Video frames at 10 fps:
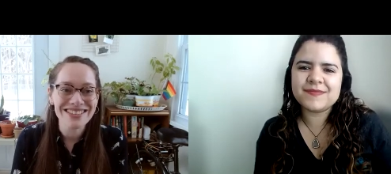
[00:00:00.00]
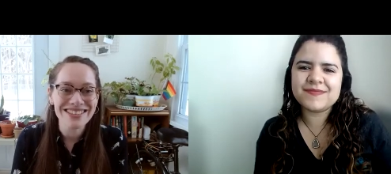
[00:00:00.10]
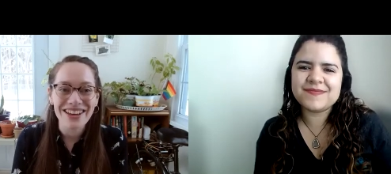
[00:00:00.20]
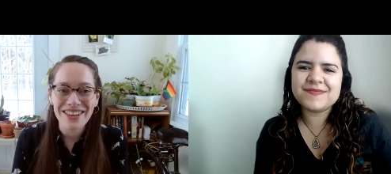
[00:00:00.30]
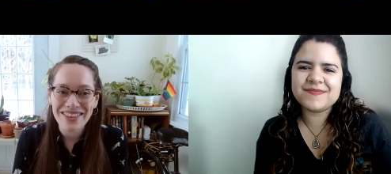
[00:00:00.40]

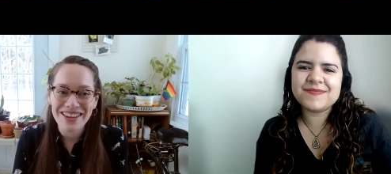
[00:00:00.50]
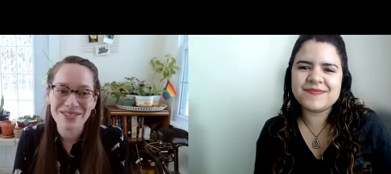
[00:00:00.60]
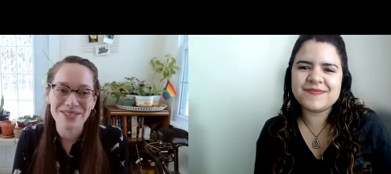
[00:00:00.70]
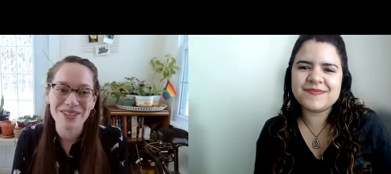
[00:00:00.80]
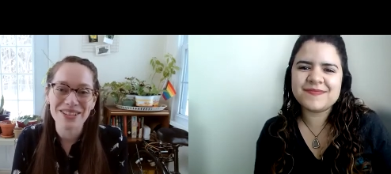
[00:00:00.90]
Speaker 1: see all the
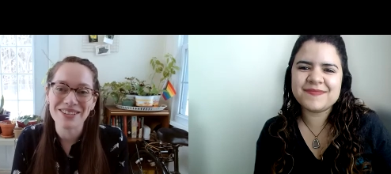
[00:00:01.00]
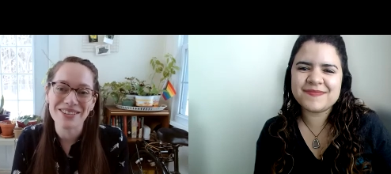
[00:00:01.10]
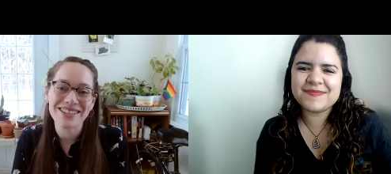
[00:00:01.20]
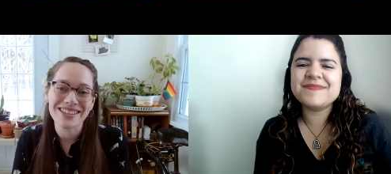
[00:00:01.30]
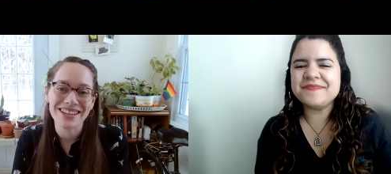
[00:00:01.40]
things we're going to do
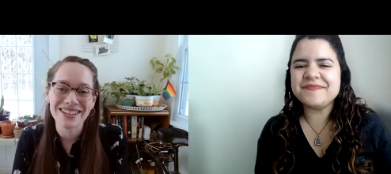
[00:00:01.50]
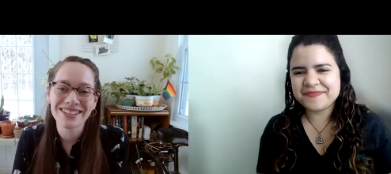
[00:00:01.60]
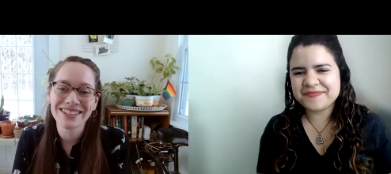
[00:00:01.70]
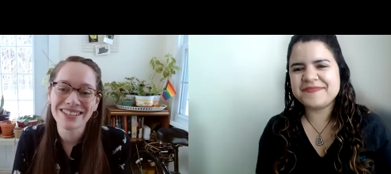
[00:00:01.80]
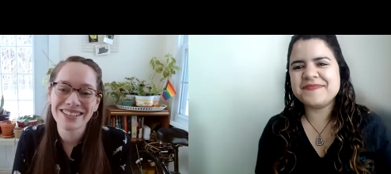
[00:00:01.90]
this
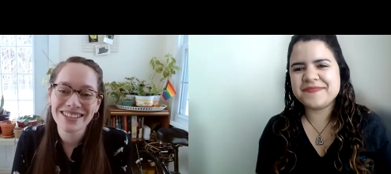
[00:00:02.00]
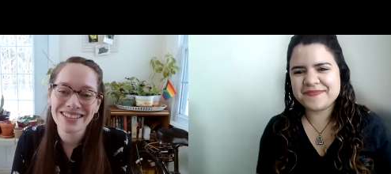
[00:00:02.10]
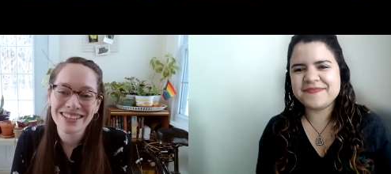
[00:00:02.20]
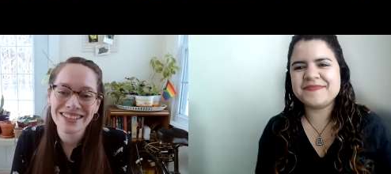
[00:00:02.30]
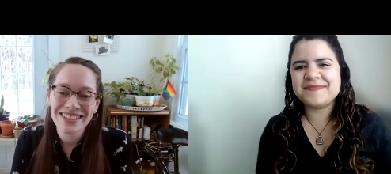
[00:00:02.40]
year.
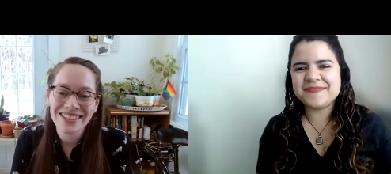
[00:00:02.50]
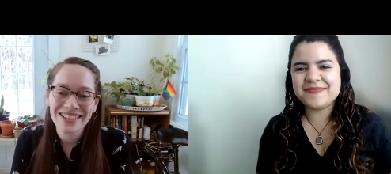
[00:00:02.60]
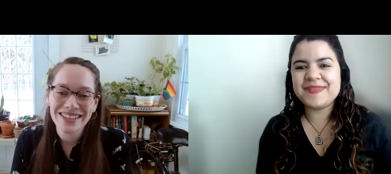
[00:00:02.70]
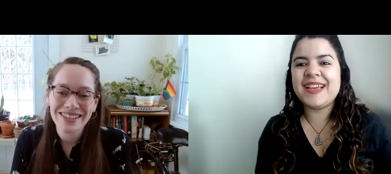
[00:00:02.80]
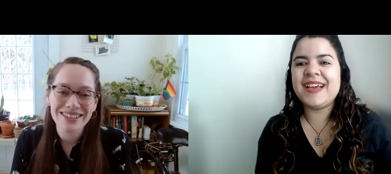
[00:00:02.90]

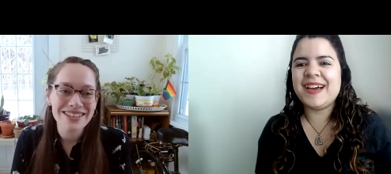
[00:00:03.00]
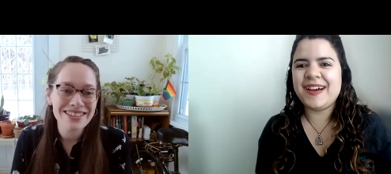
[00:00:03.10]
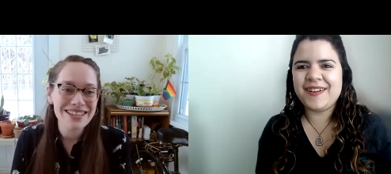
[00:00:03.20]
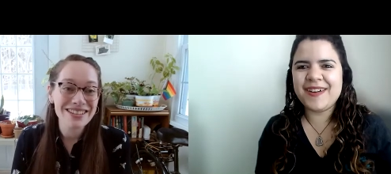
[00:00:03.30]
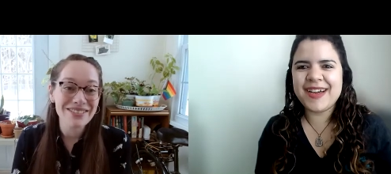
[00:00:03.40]

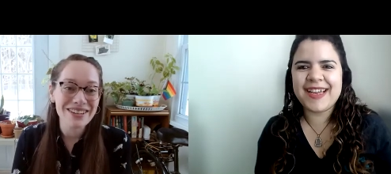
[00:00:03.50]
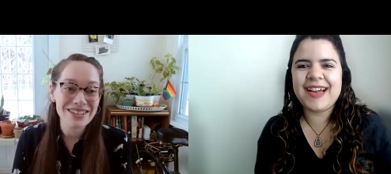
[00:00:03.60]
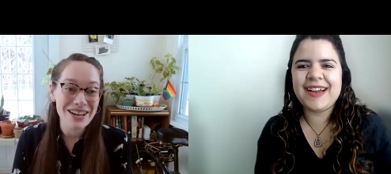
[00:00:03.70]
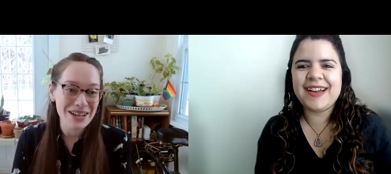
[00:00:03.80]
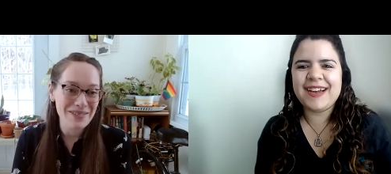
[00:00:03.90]
Grecia, do you okay. want
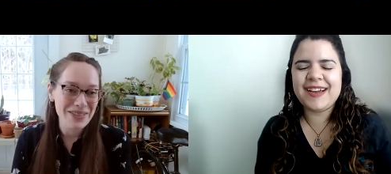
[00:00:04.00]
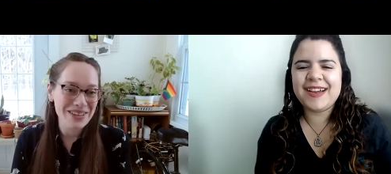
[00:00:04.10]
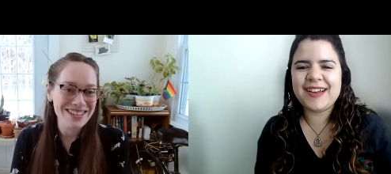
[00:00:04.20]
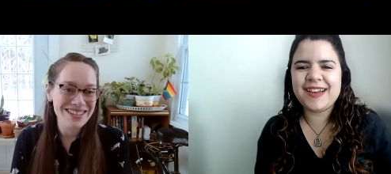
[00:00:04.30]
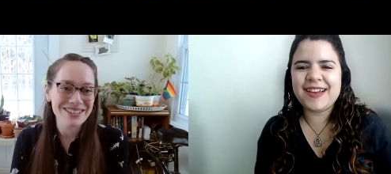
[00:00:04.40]
to talk about
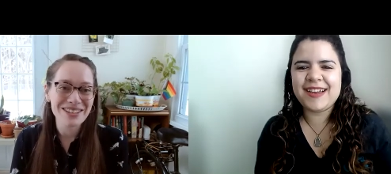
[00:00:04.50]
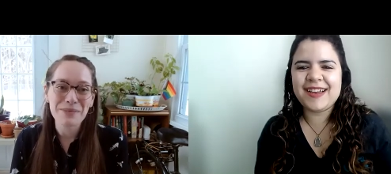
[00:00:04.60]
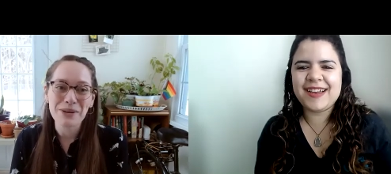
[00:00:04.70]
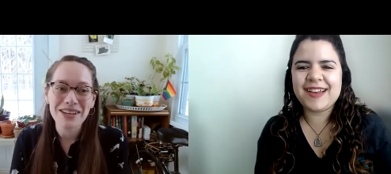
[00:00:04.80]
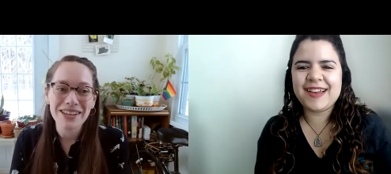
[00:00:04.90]
the digital
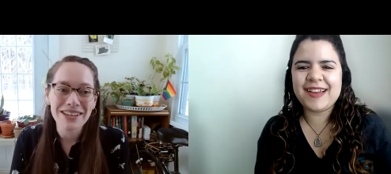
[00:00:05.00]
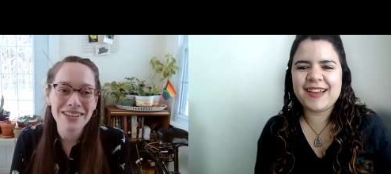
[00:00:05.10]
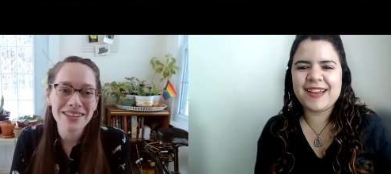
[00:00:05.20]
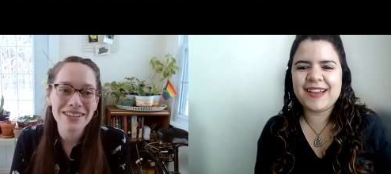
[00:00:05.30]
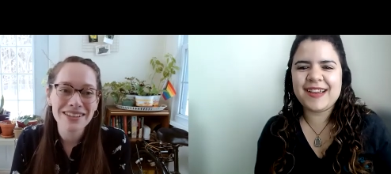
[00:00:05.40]
community?
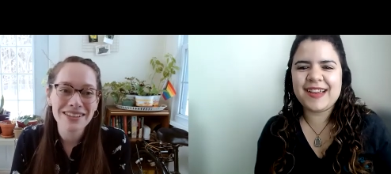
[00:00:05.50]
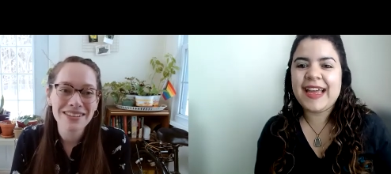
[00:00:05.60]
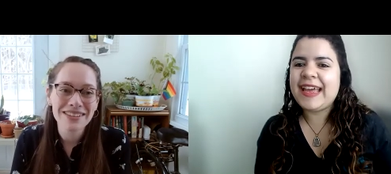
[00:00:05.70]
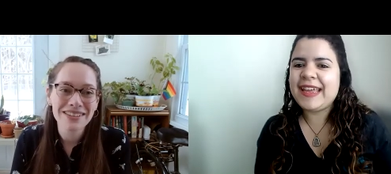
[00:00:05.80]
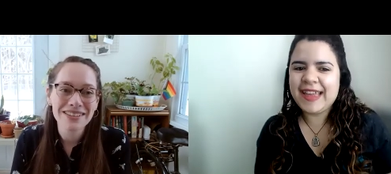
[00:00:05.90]

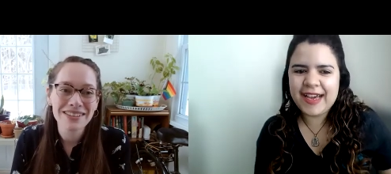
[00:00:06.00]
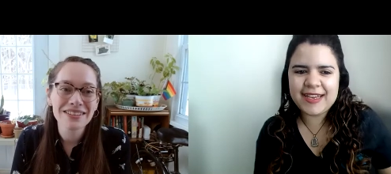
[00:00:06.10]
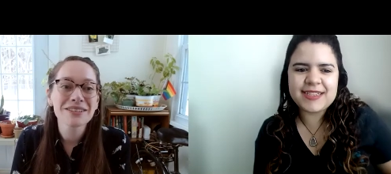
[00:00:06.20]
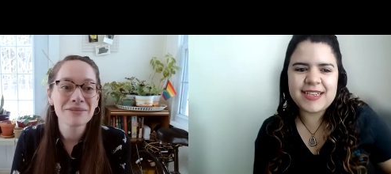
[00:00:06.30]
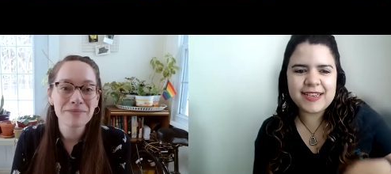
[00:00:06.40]

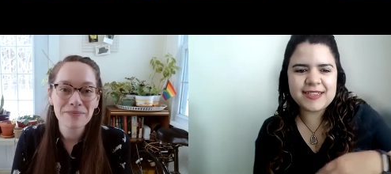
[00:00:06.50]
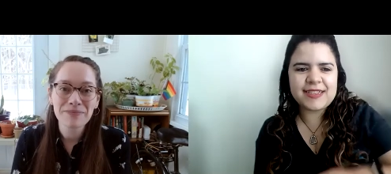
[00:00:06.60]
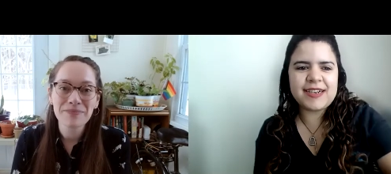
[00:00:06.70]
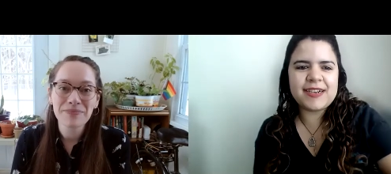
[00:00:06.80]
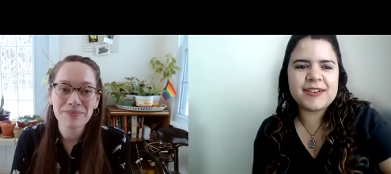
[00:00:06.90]
Speaker 2: Yes, I can
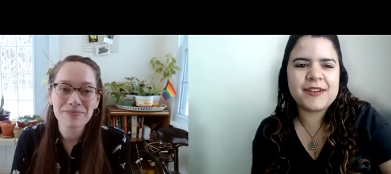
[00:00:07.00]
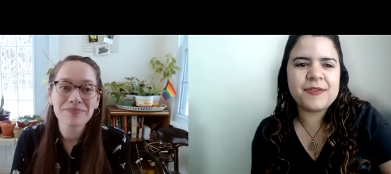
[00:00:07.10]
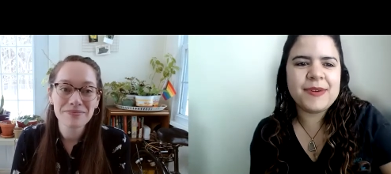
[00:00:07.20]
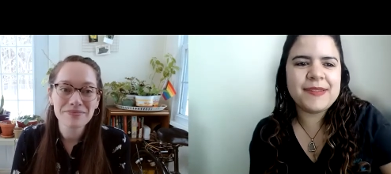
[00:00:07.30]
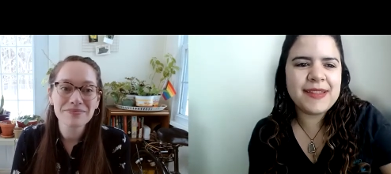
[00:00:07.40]
start
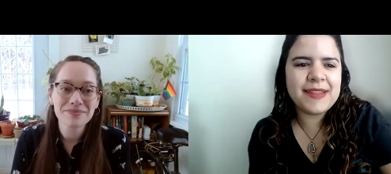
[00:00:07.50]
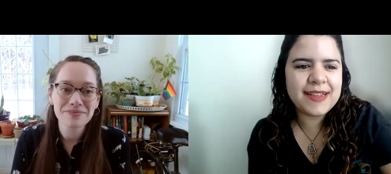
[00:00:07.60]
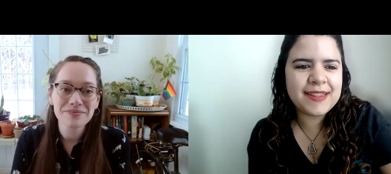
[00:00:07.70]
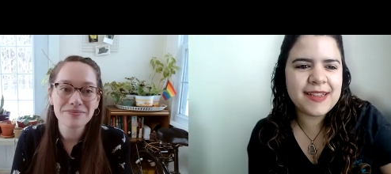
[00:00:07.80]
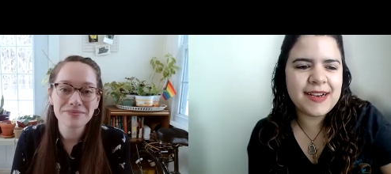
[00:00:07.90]
with
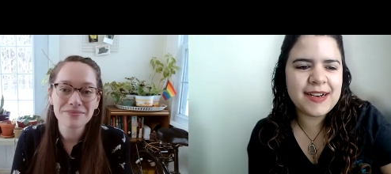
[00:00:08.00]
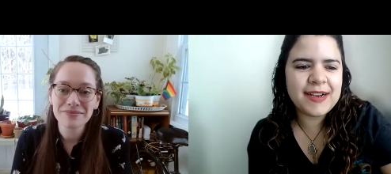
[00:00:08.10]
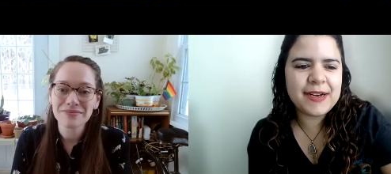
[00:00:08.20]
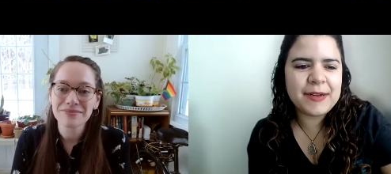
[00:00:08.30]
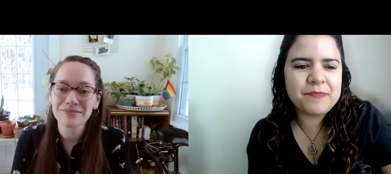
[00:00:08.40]
that.
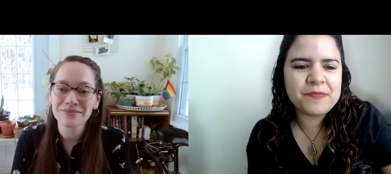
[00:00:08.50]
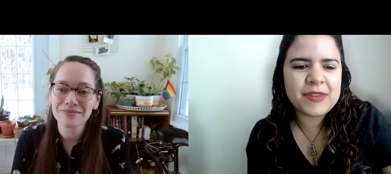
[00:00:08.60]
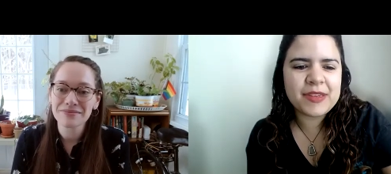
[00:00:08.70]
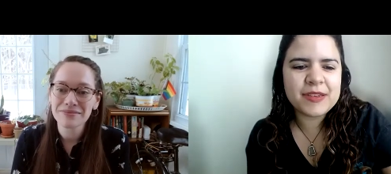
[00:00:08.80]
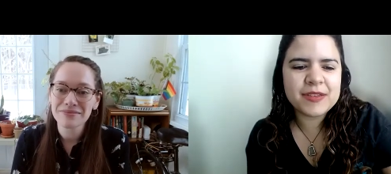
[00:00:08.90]

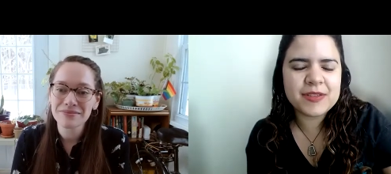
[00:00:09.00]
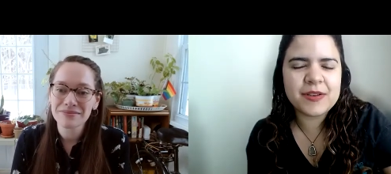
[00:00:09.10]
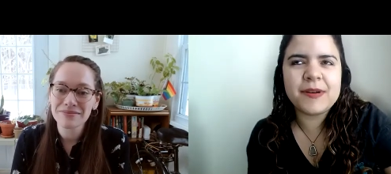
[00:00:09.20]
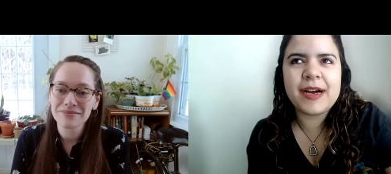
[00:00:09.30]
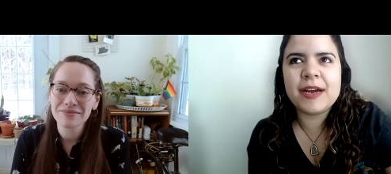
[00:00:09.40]
Um,
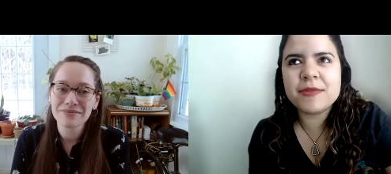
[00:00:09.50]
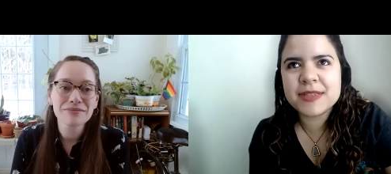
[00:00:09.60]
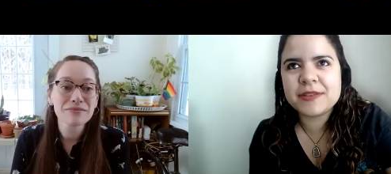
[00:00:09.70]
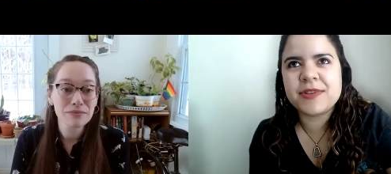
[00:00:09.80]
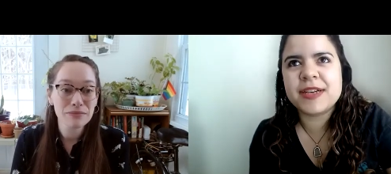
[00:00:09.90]
so I
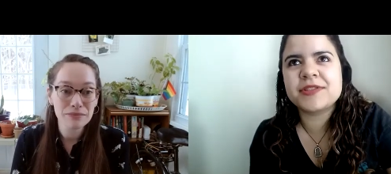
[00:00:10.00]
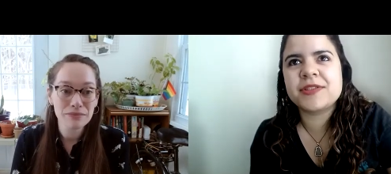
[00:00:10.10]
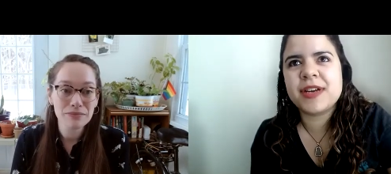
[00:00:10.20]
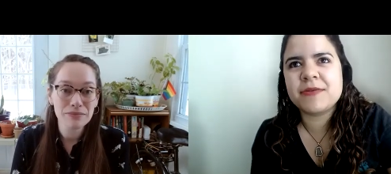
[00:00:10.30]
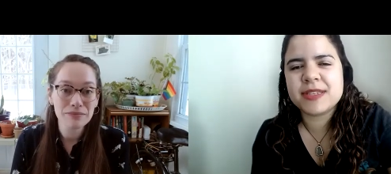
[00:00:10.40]
was a
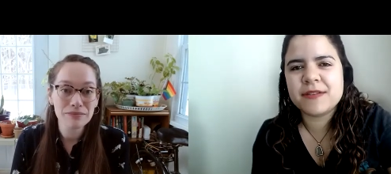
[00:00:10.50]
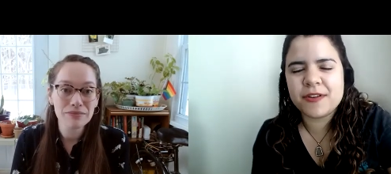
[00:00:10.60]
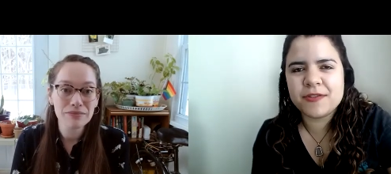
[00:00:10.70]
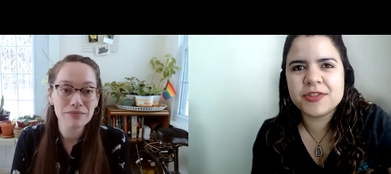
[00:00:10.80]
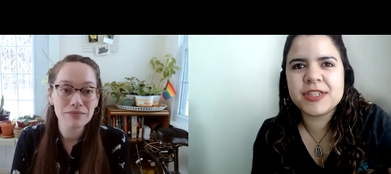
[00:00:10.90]
director, I was a
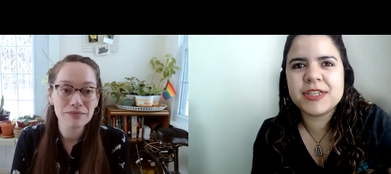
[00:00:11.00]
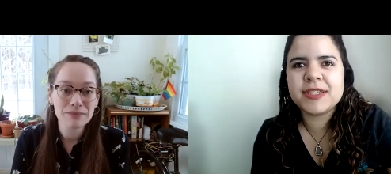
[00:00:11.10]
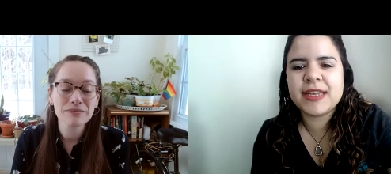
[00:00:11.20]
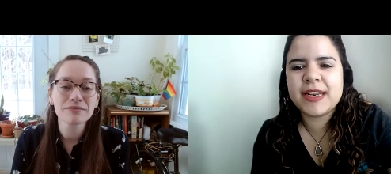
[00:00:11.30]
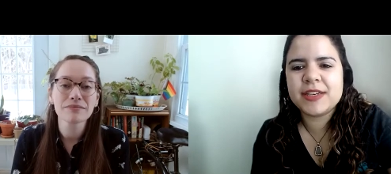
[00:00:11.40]

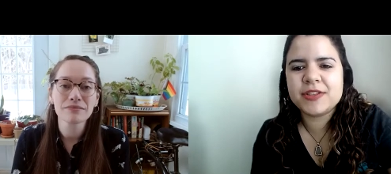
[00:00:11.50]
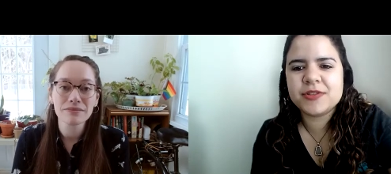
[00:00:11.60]
volunteer, then I